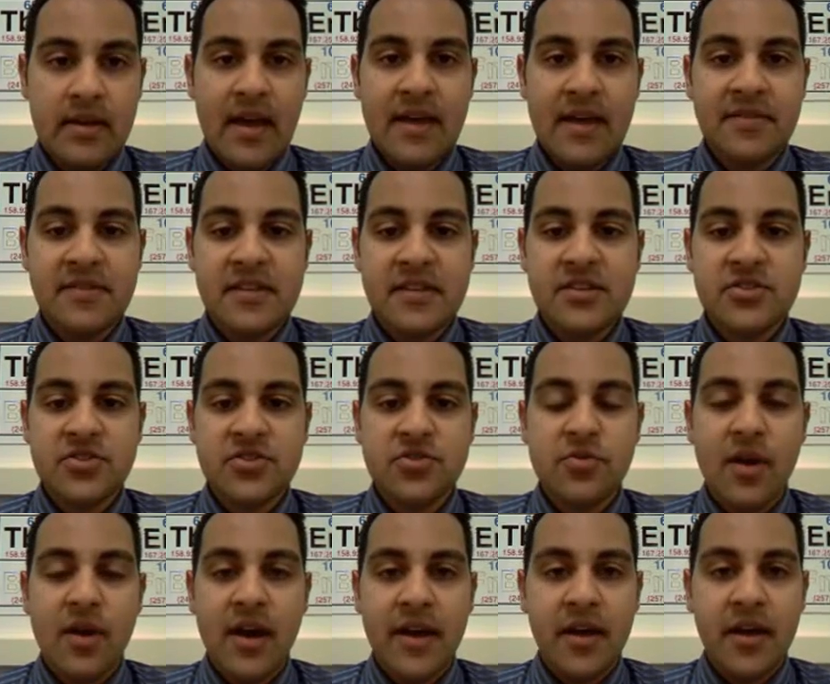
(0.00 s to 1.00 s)
And these
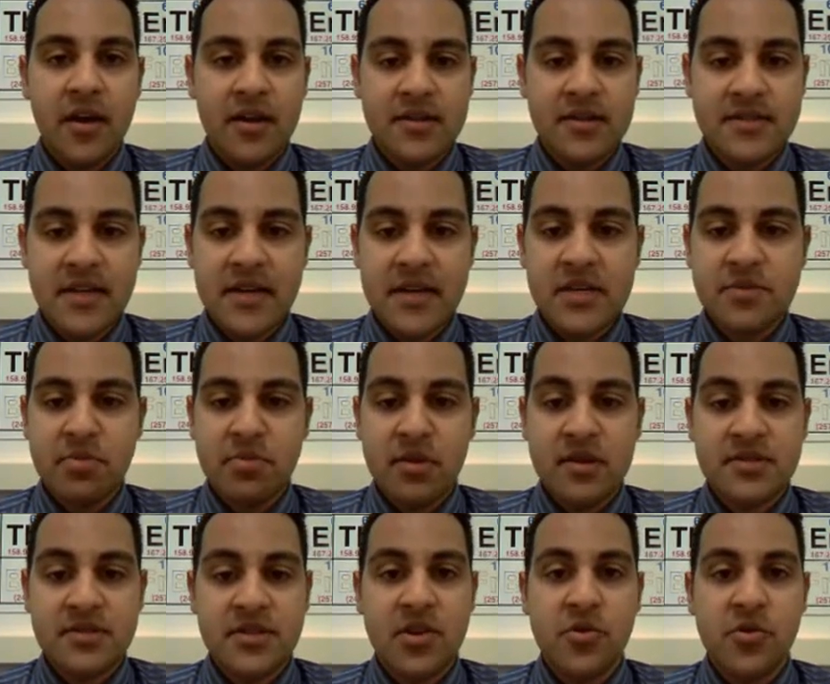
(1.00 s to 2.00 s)
two ions, H
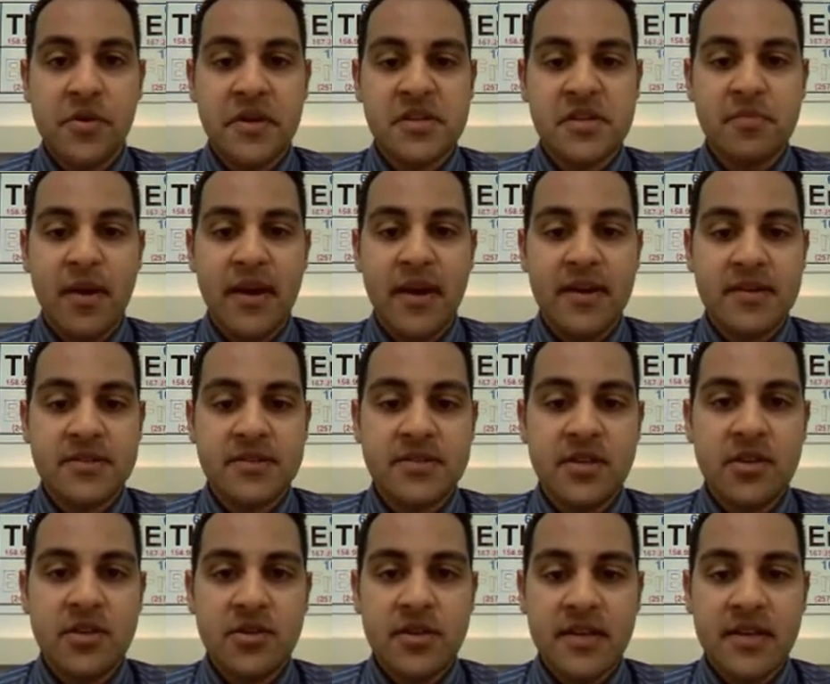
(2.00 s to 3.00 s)
plus and OH minus,
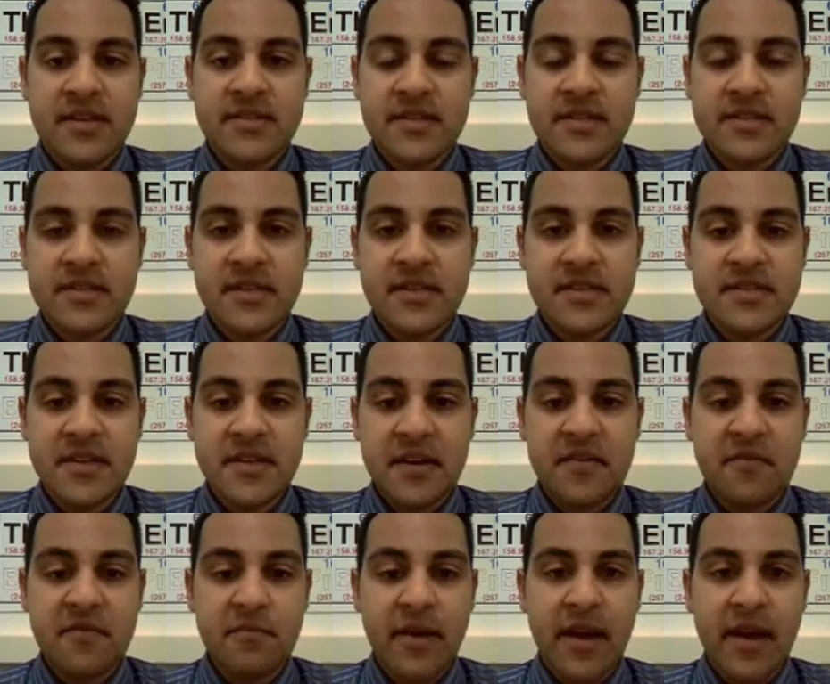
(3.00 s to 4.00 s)
exist in a
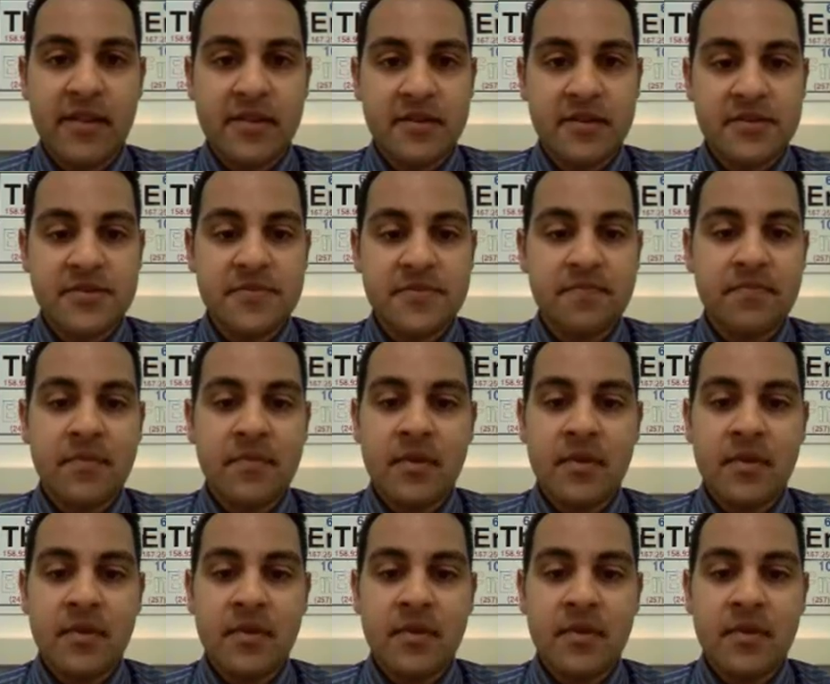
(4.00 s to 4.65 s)
state of balance.